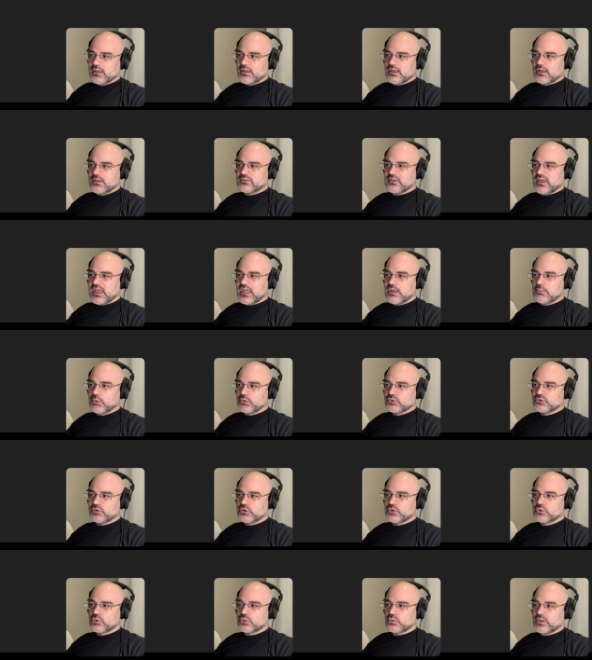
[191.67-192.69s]
is able to
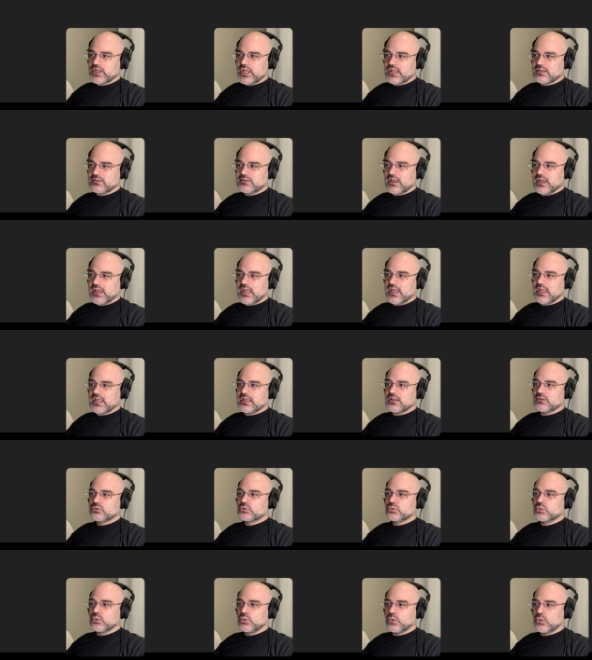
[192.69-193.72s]
create a
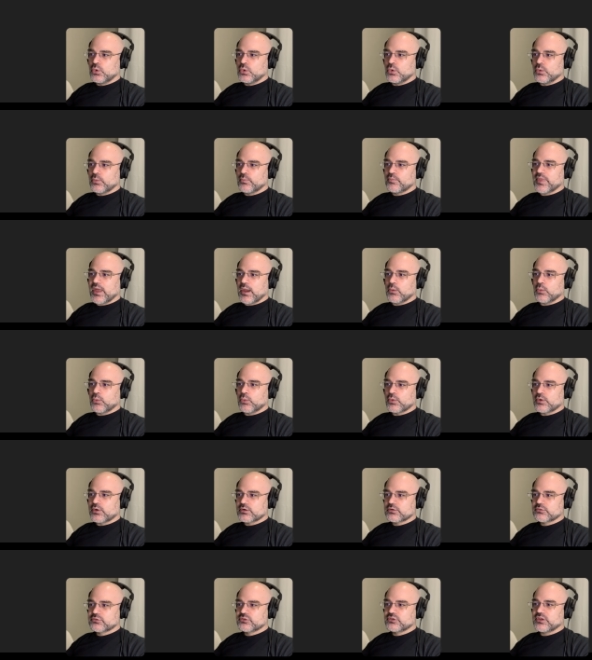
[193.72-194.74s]
tool that
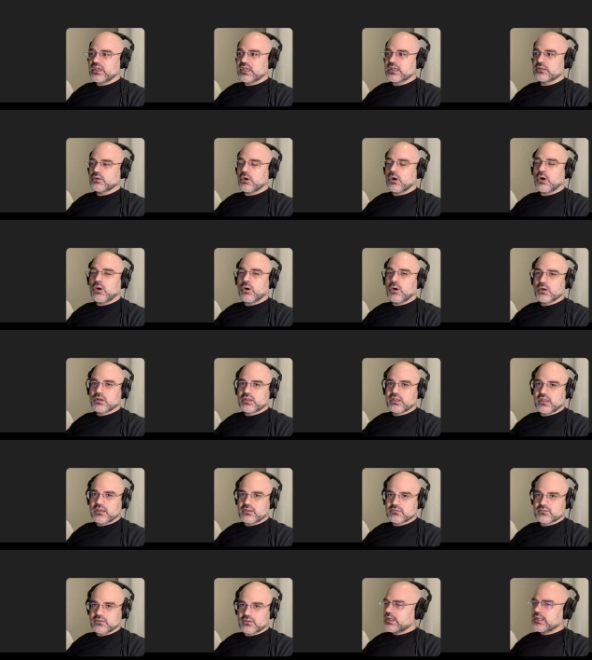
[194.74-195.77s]
works in all
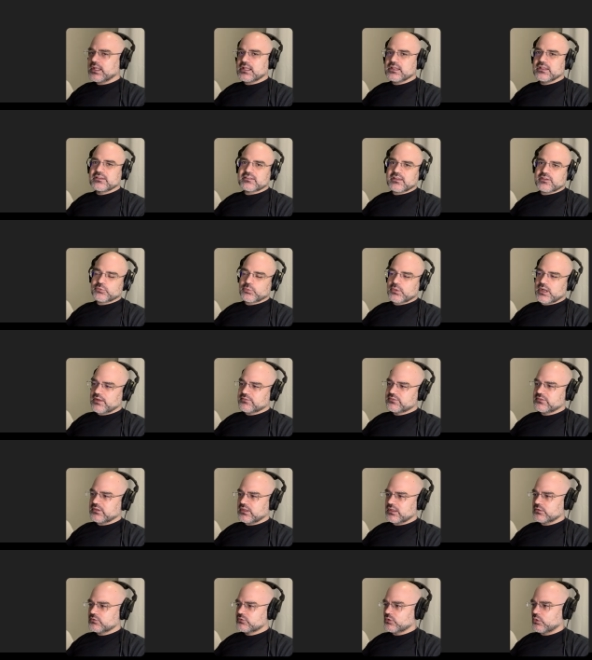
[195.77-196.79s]
cases. And at least that's what I've
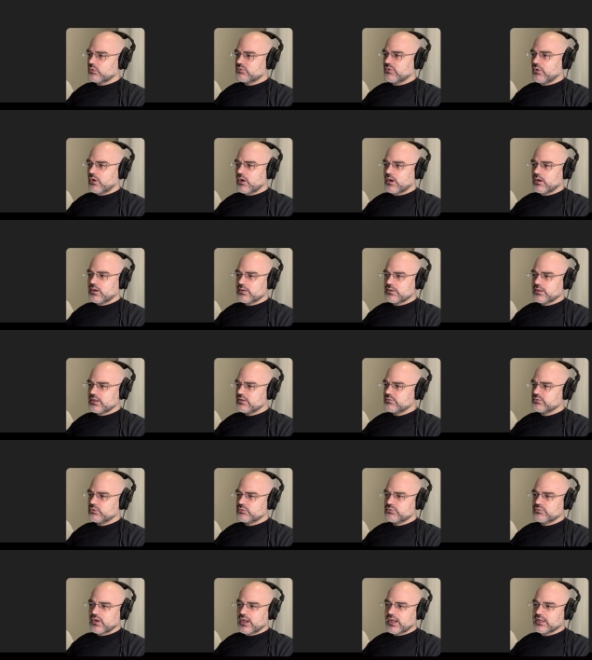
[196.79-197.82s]
seen so far. If
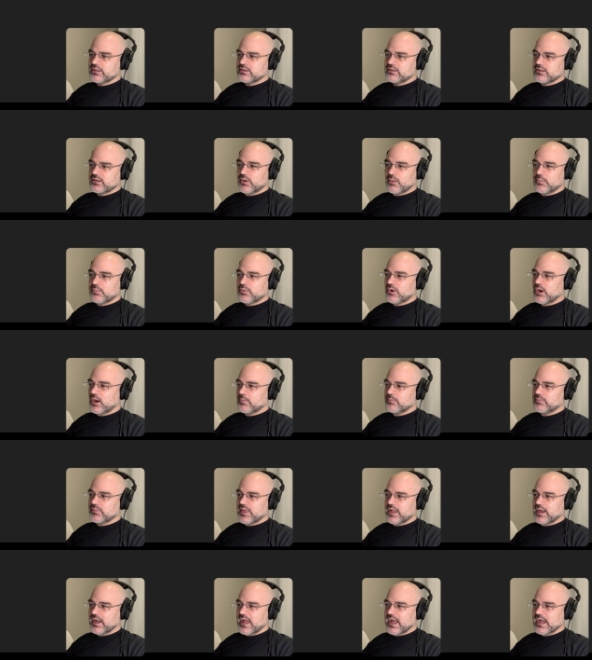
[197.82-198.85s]
you find a prompt
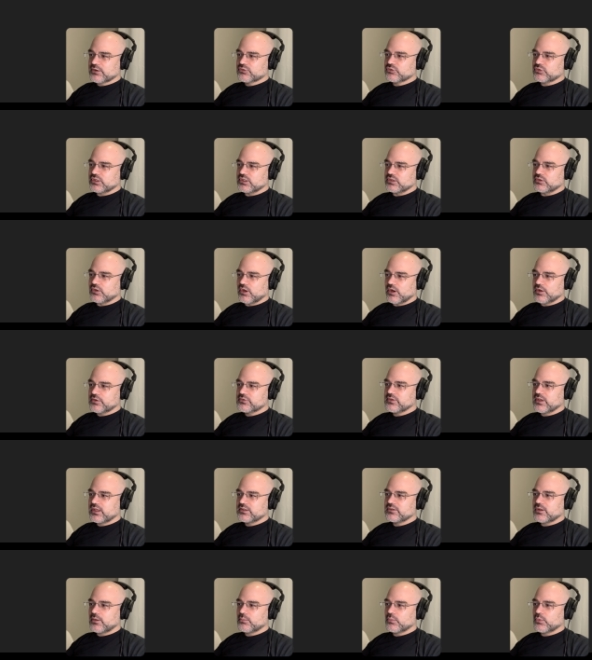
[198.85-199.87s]
that actually does
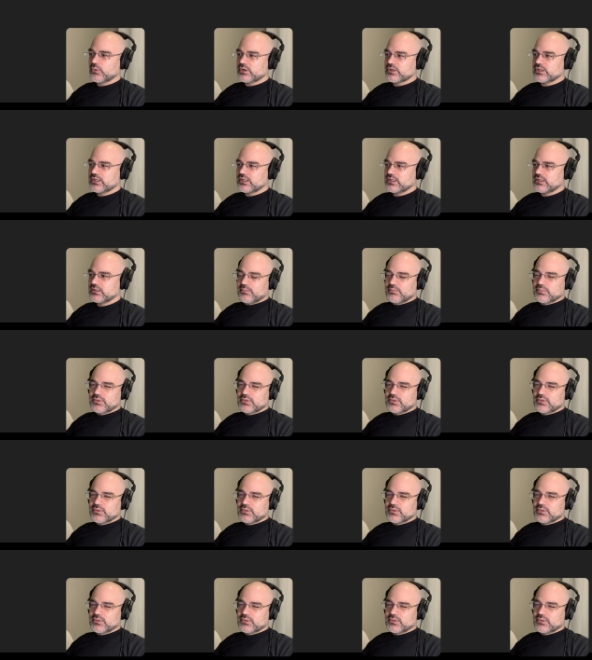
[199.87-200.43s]
end up working,